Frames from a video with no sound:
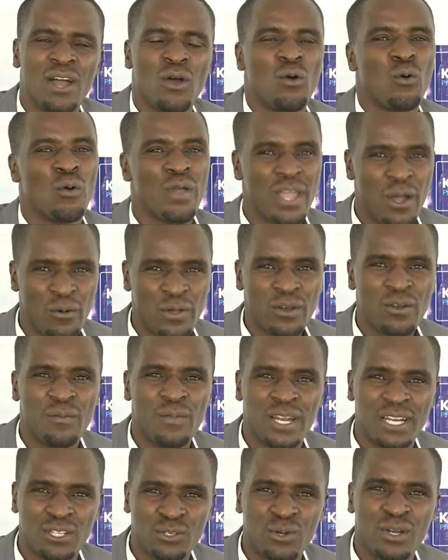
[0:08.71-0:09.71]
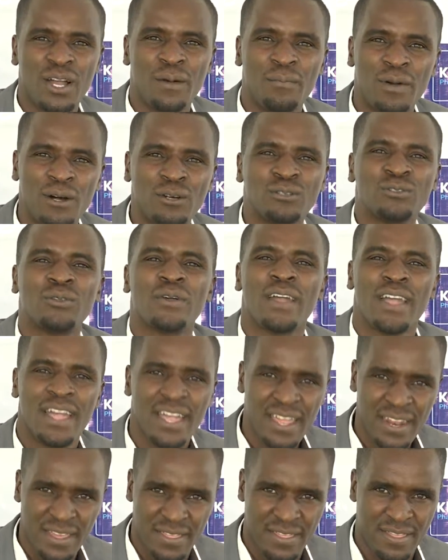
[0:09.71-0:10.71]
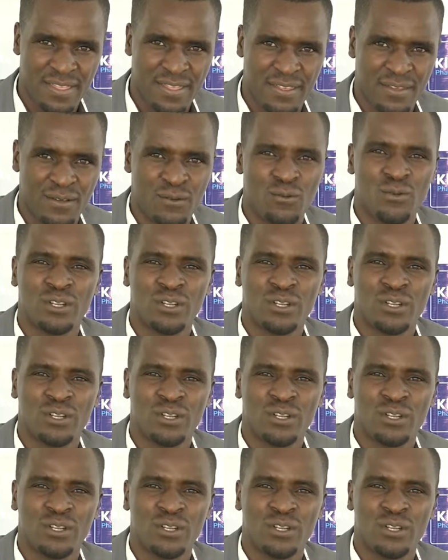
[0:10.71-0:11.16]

where we normally talk about health.